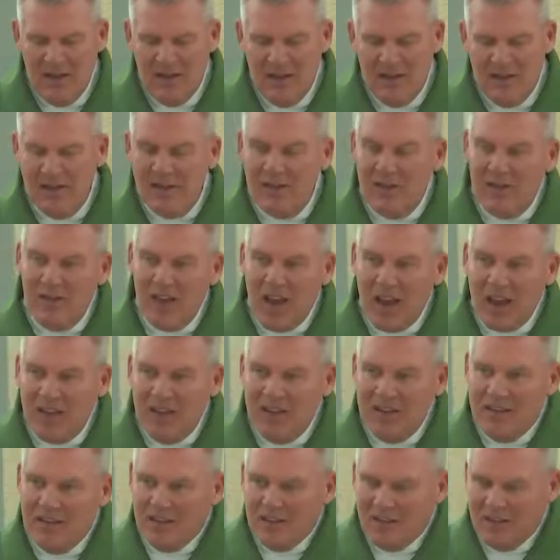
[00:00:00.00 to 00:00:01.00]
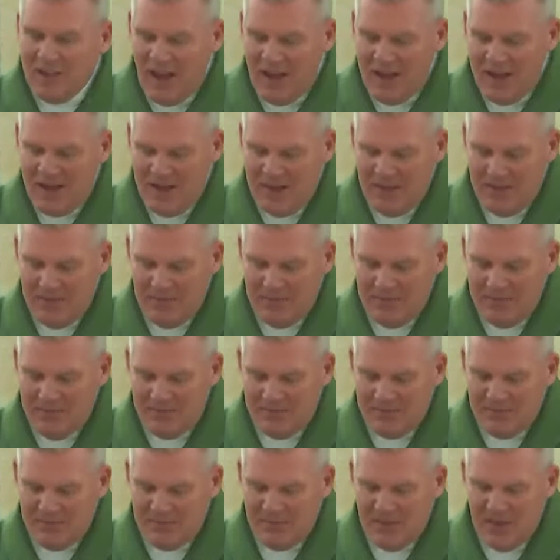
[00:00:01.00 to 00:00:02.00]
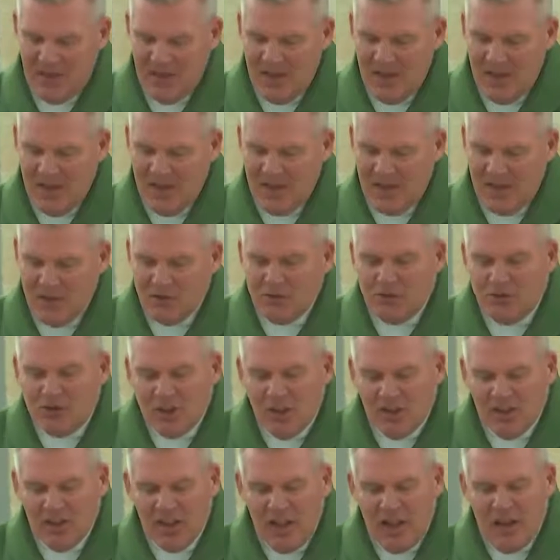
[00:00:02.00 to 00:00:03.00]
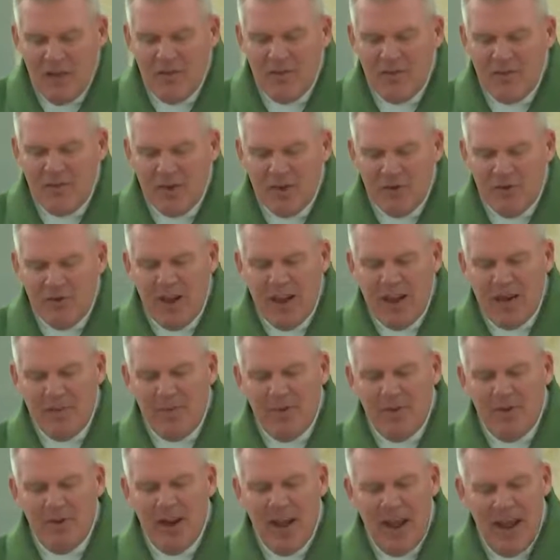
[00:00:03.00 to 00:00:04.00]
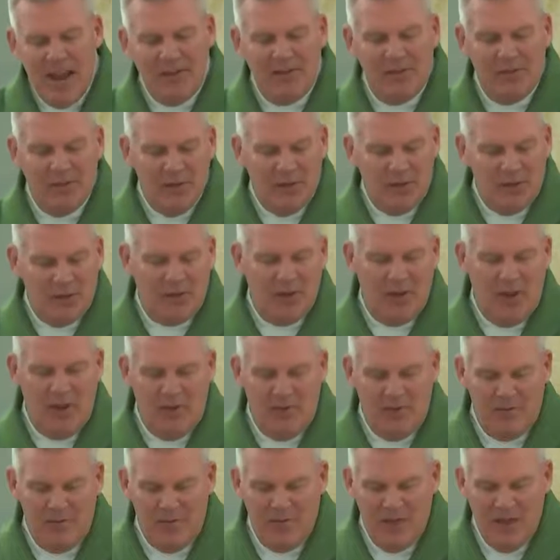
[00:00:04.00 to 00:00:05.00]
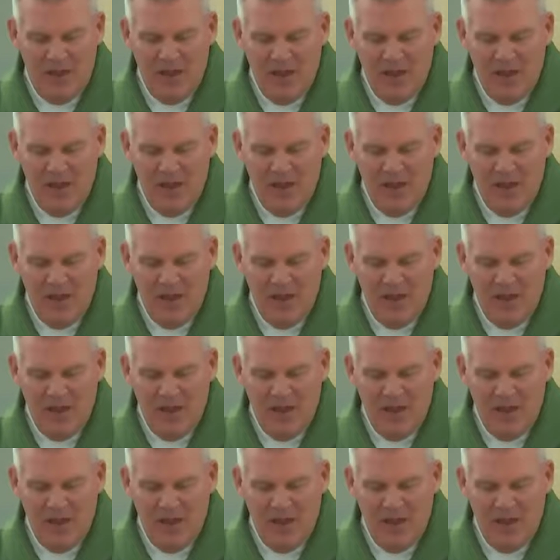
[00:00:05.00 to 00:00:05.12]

And the second is like it You shall love your neighbor as yourself.